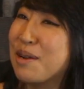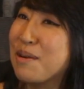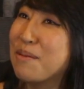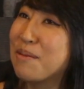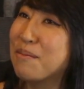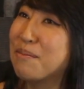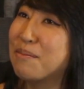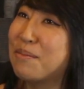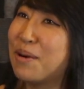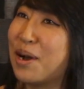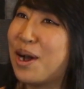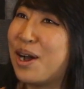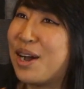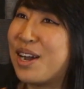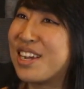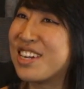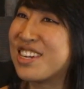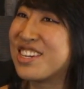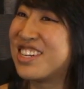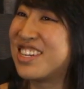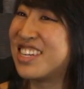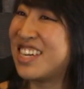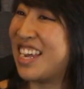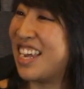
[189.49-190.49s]

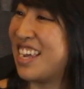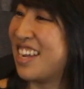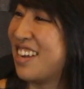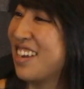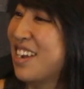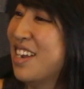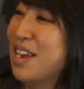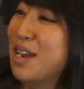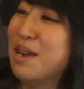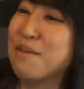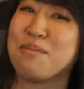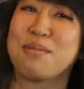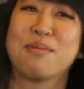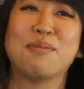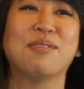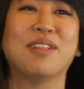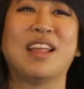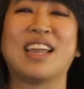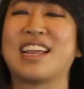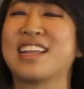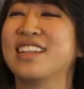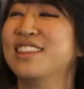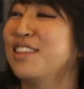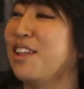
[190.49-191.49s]
posh and
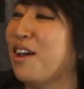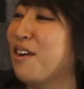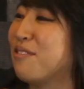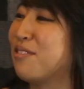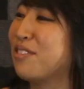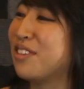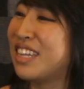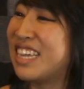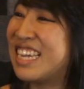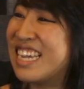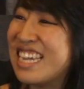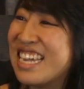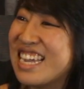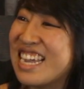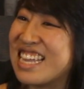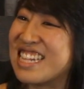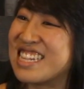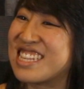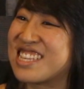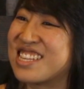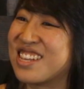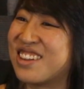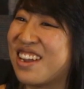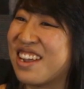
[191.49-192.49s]
like lovely, and
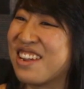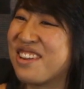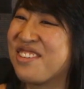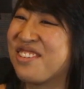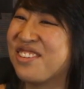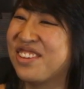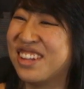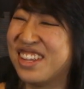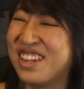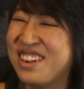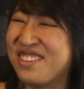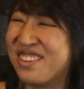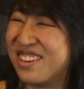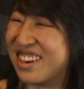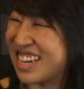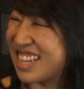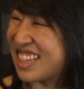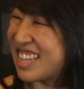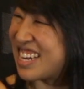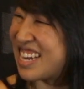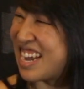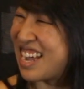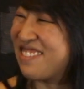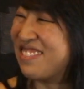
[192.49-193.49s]
so I really wanted the
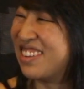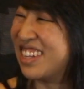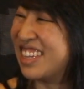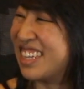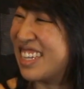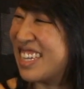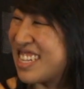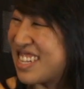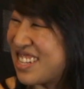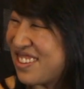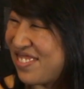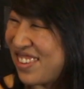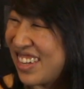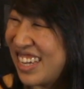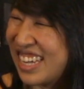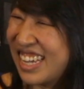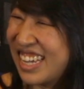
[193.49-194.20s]
name Elizabeth.